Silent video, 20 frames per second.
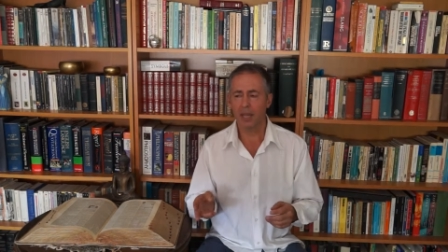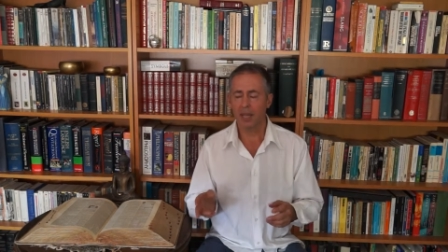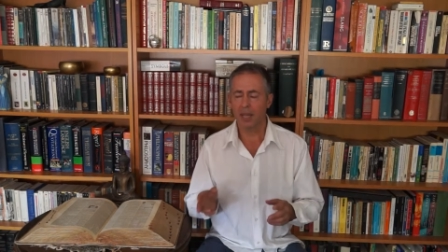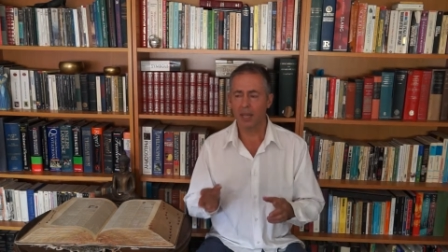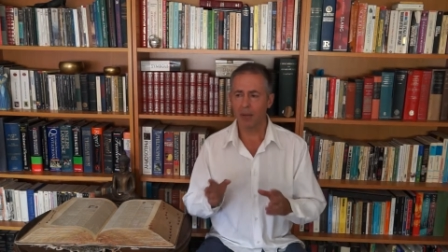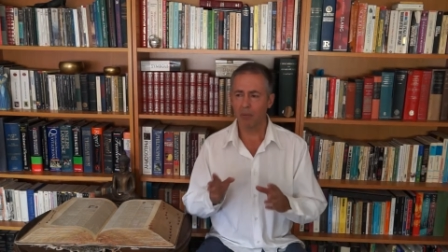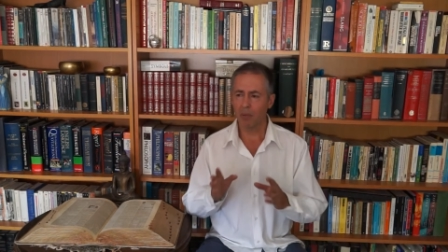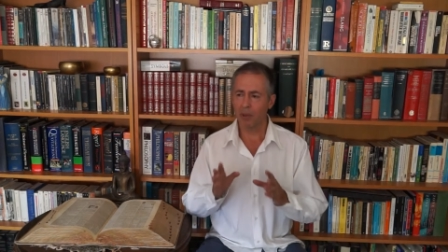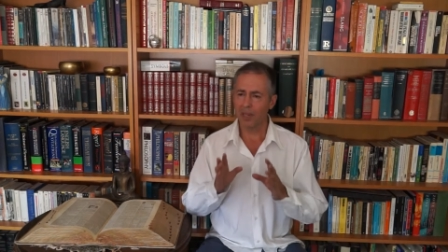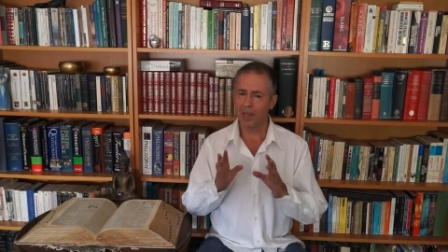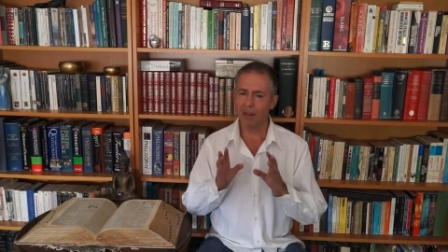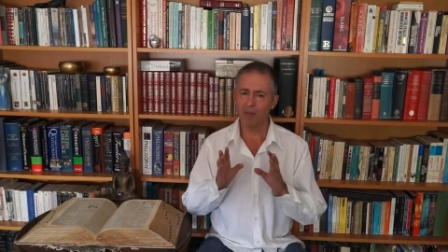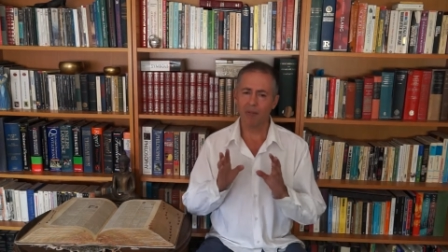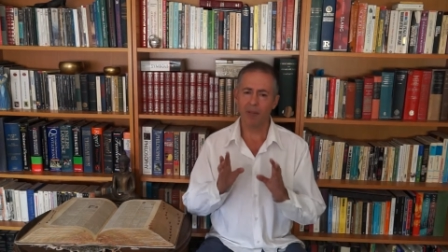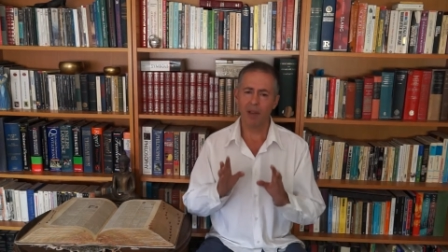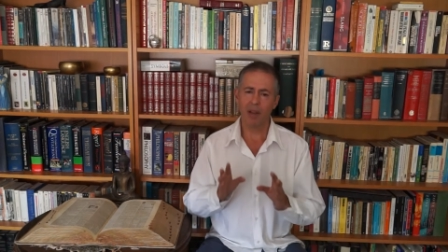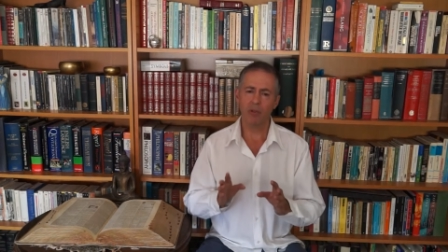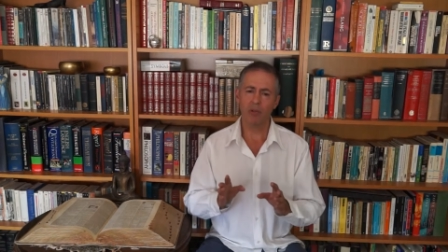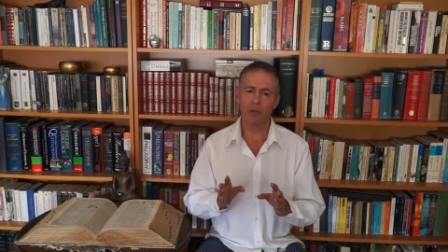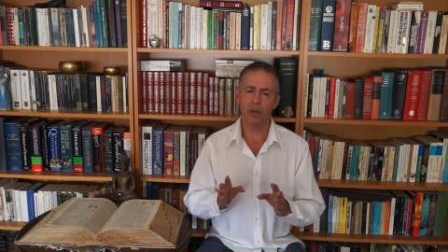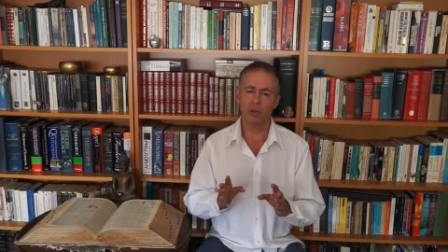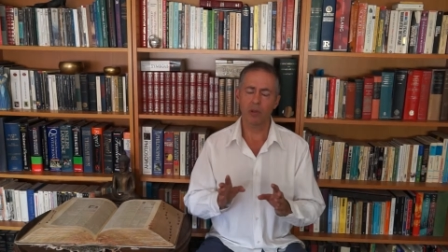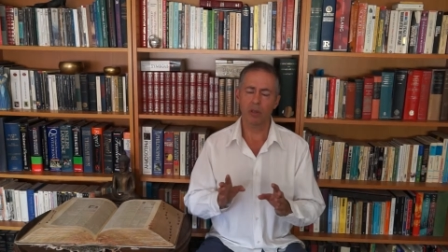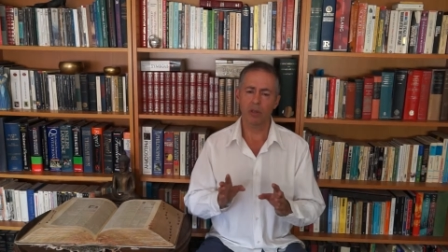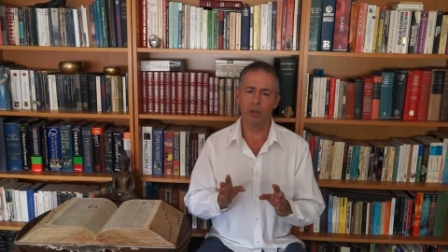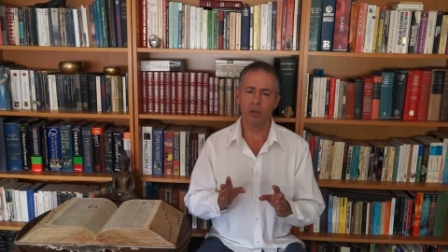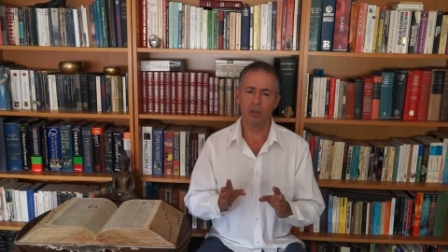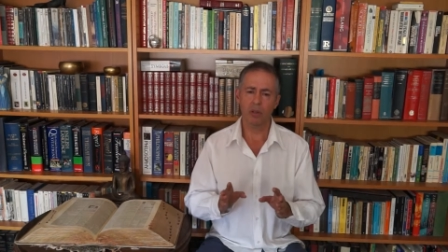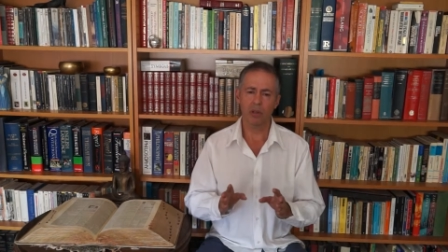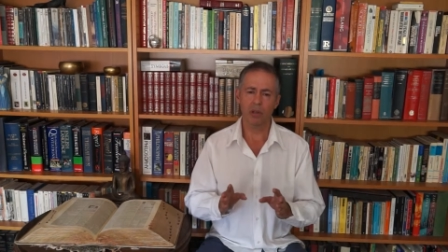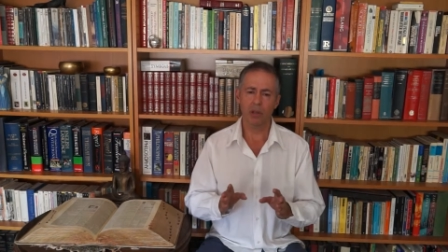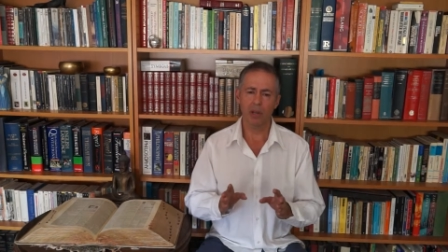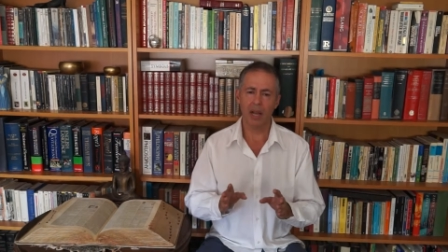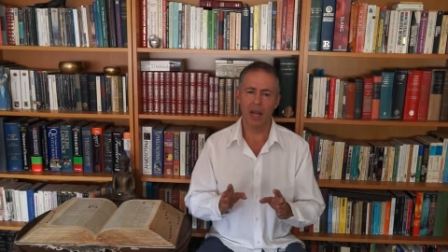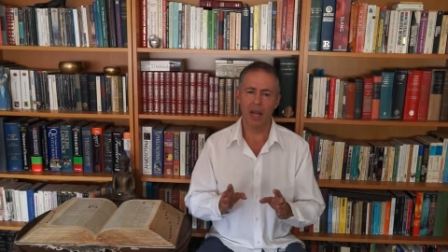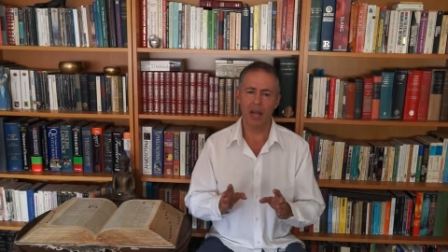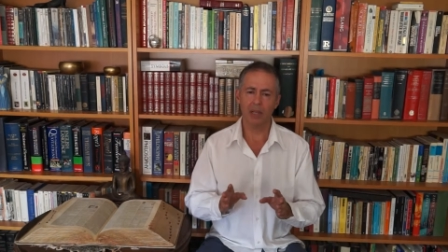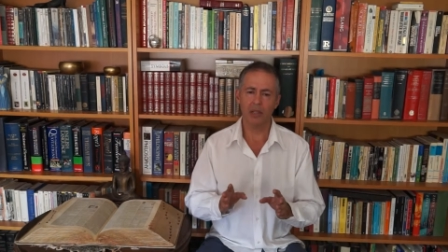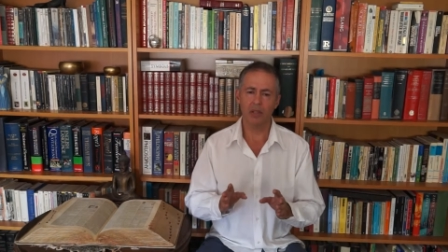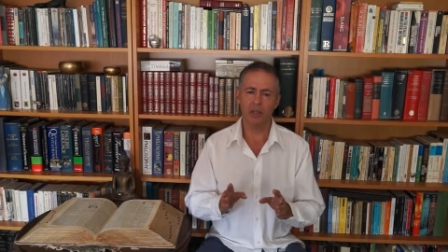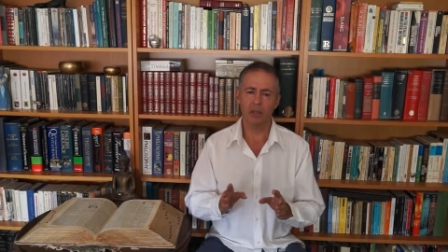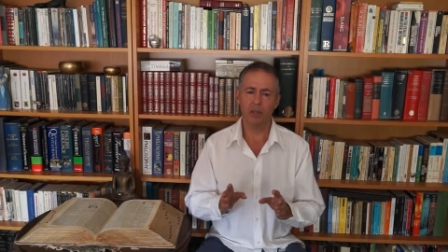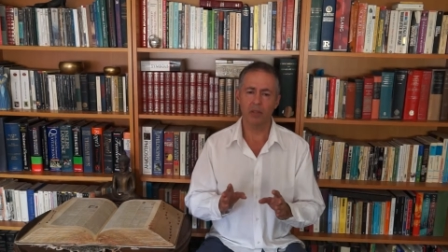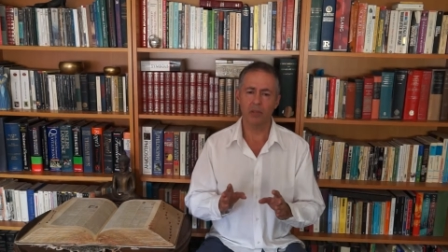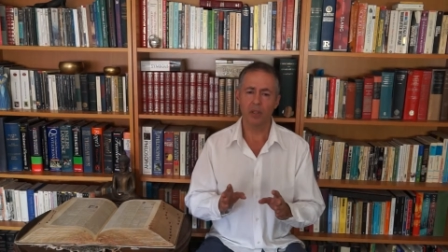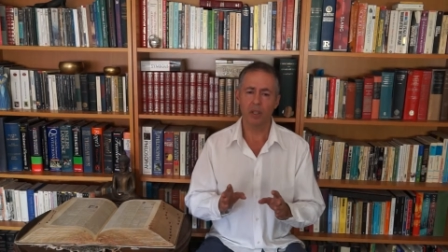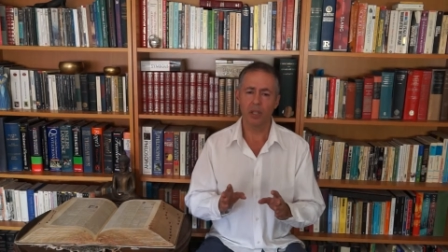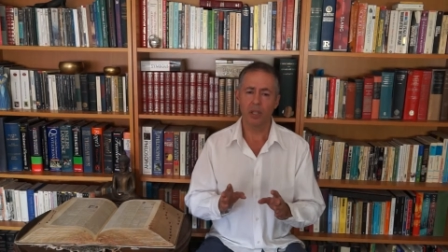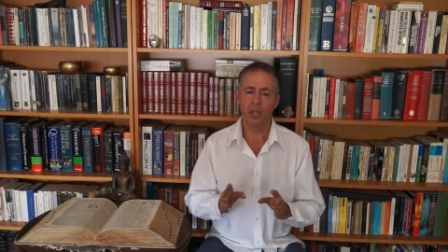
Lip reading: And when that foundry was no longer active,